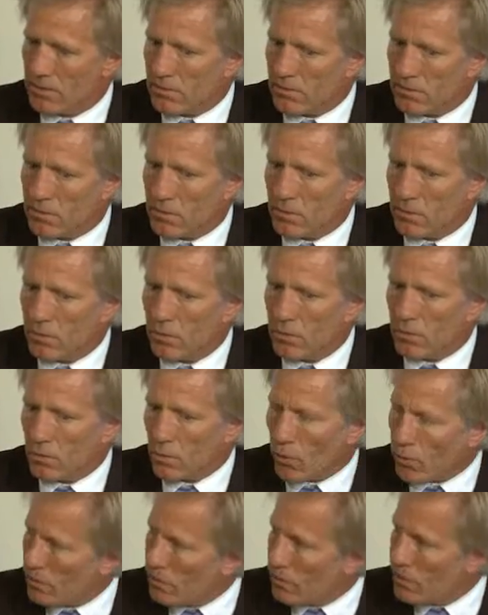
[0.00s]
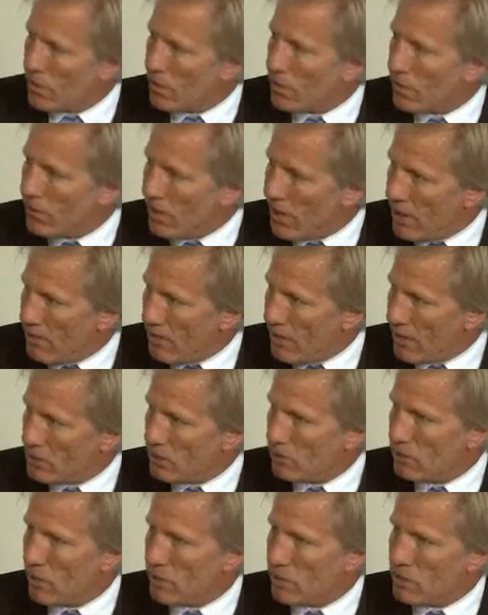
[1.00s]
So what we are aiming
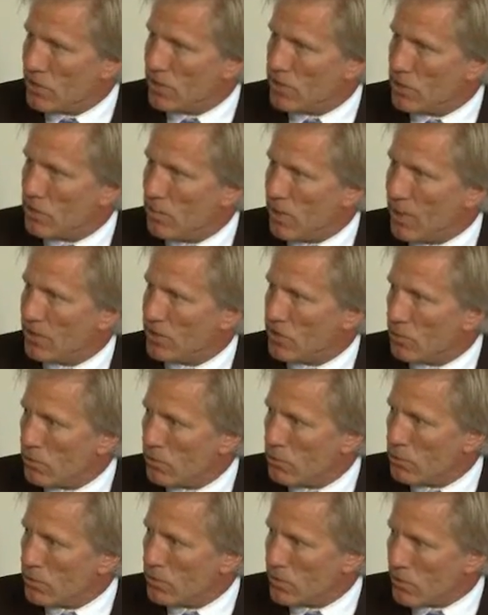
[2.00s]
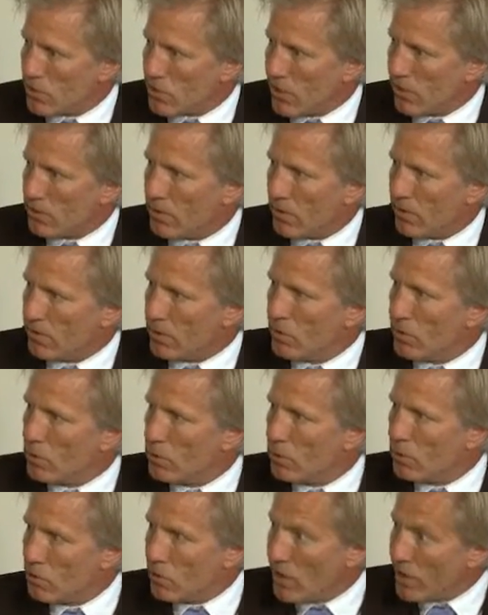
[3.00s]
towards is to make solutions that can
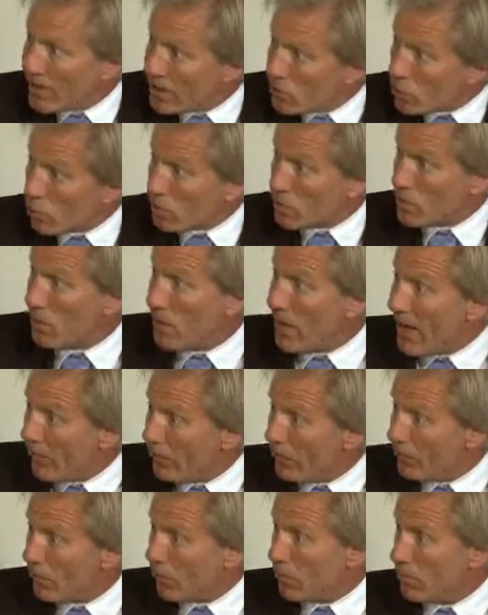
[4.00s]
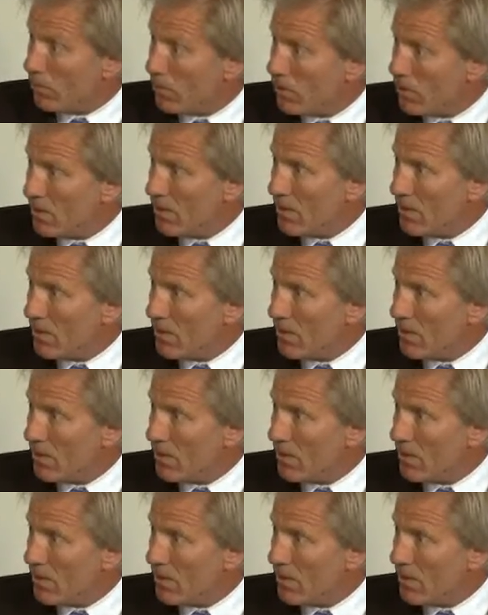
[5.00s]
go really cross-platform,